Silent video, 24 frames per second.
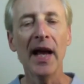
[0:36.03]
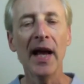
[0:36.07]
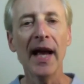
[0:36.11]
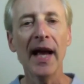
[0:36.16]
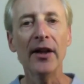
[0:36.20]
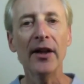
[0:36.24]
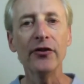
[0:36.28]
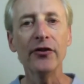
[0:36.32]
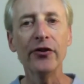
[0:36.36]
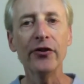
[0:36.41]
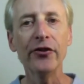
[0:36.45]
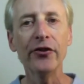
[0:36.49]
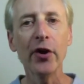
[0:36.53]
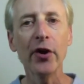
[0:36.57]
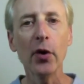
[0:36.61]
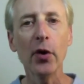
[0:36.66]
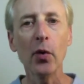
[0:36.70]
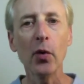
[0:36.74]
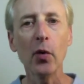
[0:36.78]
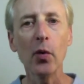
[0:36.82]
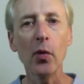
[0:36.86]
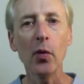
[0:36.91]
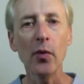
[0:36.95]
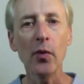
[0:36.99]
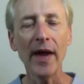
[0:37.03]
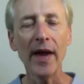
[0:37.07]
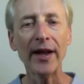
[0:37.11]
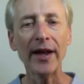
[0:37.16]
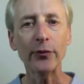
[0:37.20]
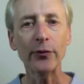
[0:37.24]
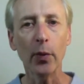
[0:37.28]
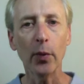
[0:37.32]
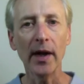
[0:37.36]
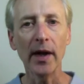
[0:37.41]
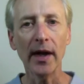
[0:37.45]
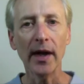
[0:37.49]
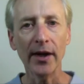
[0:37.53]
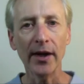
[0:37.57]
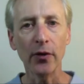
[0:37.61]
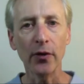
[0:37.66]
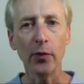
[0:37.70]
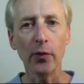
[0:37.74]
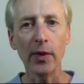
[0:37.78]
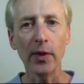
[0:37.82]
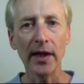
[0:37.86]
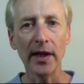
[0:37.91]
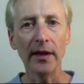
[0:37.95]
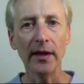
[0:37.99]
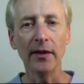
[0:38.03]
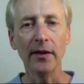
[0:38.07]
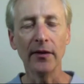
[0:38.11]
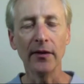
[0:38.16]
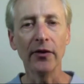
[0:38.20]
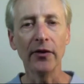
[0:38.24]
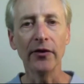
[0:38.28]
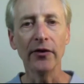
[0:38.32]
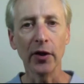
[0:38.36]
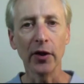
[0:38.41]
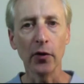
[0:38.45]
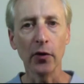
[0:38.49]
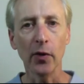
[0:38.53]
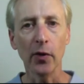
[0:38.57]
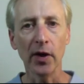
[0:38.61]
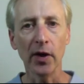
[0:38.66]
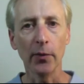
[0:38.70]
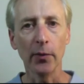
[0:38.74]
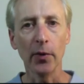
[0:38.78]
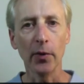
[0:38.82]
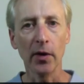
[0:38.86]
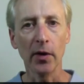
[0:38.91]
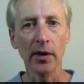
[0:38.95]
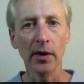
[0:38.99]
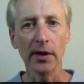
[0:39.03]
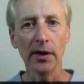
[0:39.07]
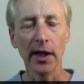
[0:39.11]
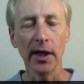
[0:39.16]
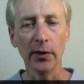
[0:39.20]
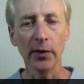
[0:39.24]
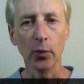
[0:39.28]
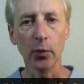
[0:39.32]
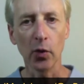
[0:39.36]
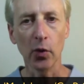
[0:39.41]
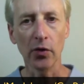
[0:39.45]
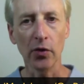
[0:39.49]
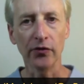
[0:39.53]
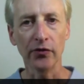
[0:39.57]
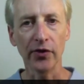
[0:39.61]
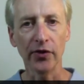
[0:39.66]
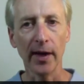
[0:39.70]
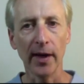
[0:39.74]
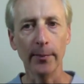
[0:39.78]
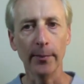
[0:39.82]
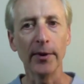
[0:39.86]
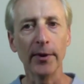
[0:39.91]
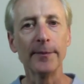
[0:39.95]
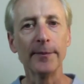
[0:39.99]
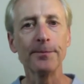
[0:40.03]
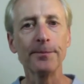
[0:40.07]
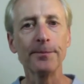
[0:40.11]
And so that's why I created this incredible online workshop.